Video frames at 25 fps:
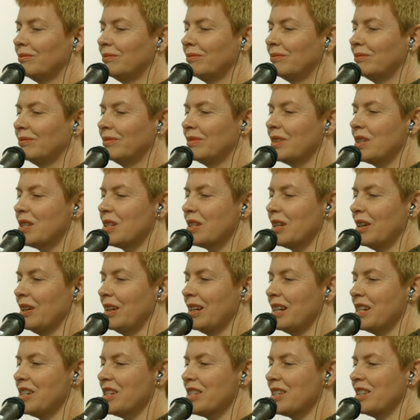Sorry,
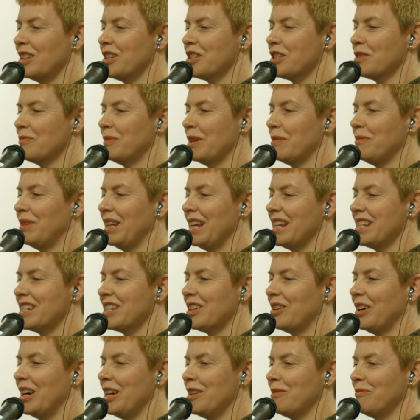I just lost my place,
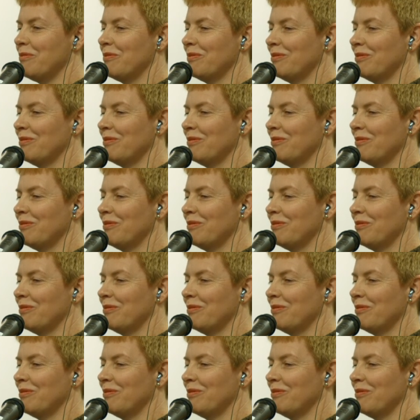Graham.